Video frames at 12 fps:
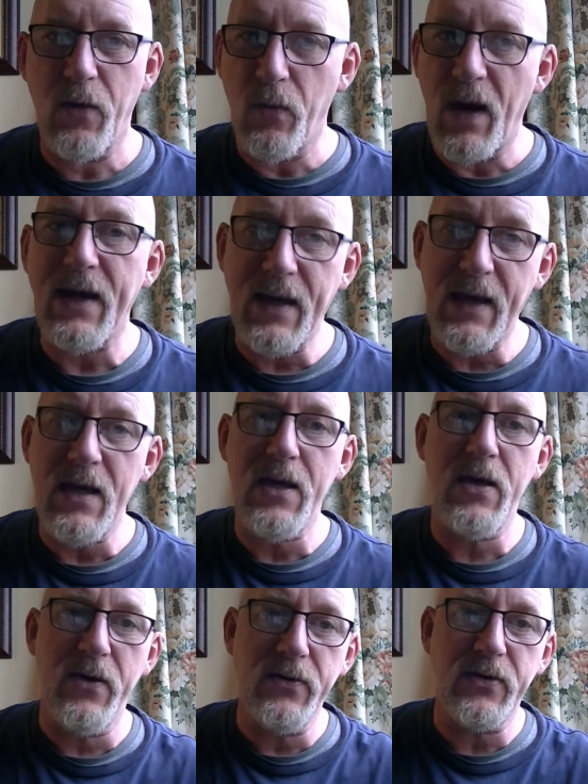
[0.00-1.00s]
why he
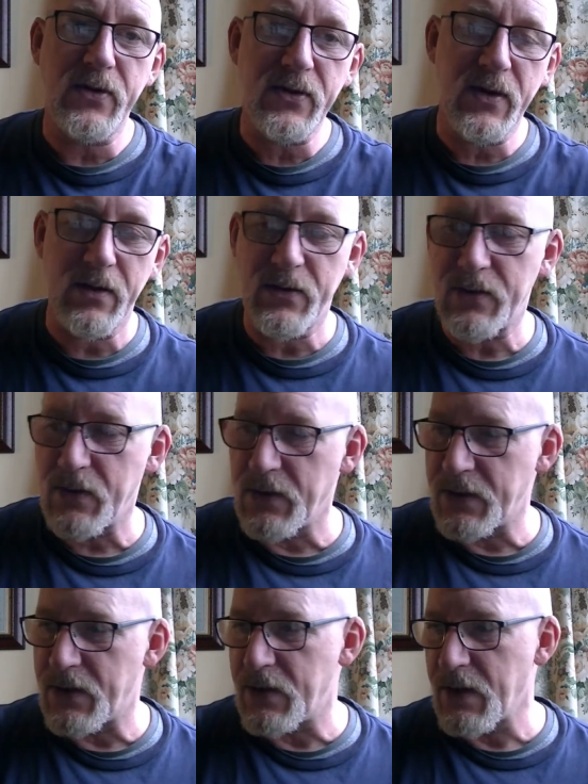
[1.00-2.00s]
uses certain
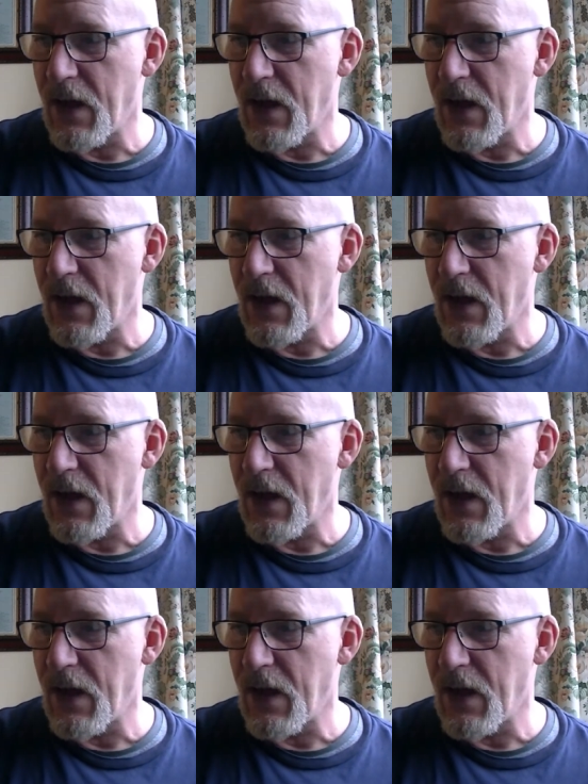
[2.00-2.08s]
sources,